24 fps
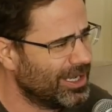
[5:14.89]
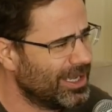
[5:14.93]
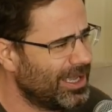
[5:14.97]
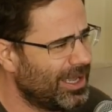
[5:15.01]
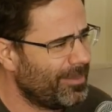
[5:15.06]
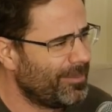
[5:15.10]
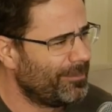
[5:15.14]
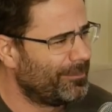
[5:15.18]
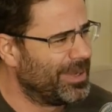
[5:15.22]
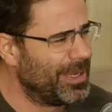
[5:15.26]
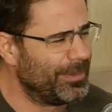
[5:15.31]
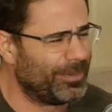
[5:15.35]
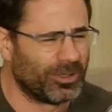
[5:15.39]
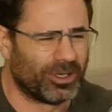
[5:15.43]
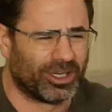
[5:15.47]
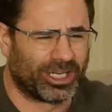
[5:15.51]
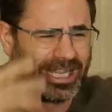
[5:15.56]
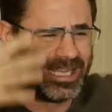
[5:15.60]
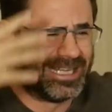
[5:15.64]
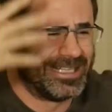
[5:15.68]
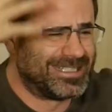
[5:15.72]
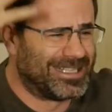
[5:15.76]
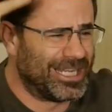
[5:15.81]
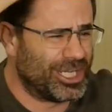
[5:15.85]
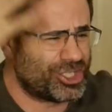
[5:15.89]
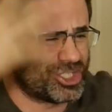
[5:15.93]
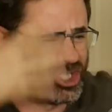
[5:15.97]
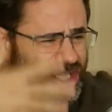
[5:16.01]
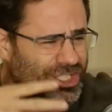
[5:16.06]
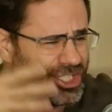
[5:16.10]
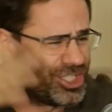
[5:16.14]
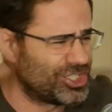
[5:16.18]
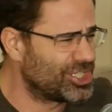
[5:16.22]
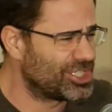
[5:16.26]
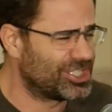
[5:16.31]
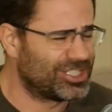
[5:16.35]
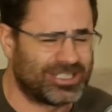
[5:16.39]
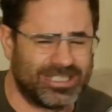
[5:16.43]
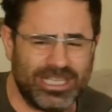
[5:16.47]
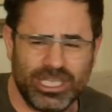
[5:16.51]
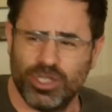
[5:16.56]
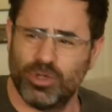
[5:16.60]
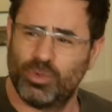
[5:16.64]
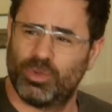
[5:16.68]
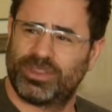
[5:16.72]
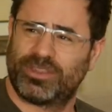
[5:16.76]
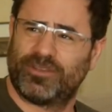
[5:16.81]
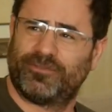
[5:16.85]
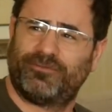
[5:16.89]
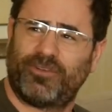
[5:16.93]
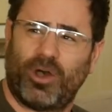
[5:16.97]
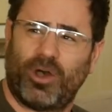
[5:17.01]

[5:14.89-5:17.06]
Right. And by People the way, are conditioned H- to just see you with the